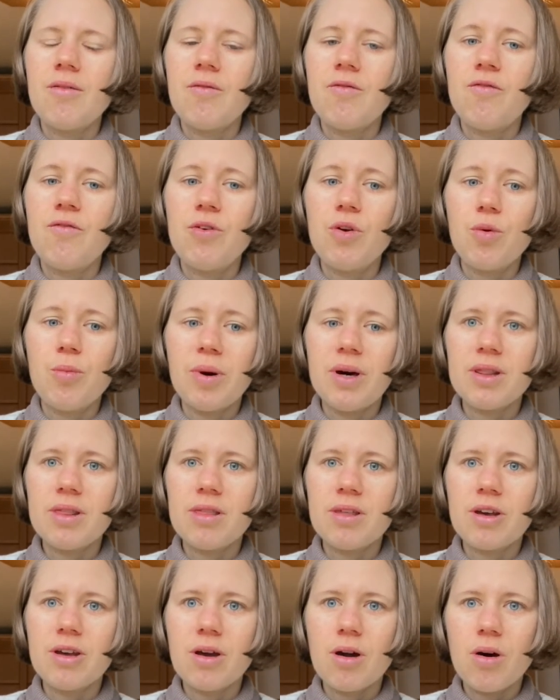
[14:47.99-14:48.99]
a few months
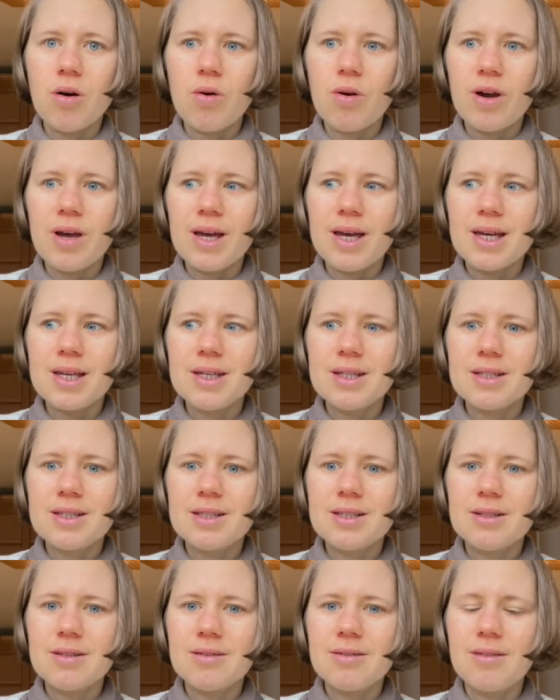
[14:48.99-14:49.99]
ago, and
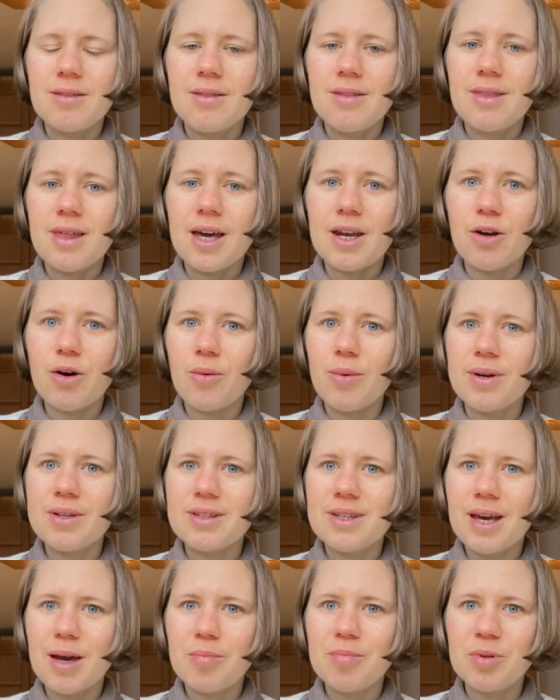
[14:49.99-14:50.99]
that always
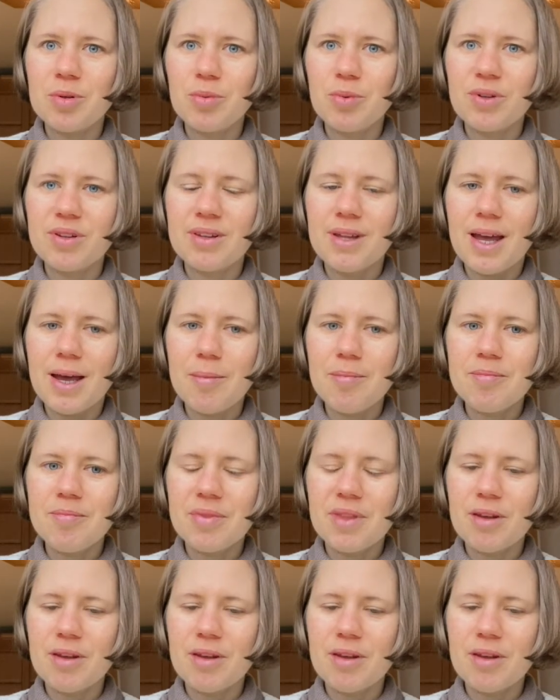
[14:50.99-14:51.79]
happened with them.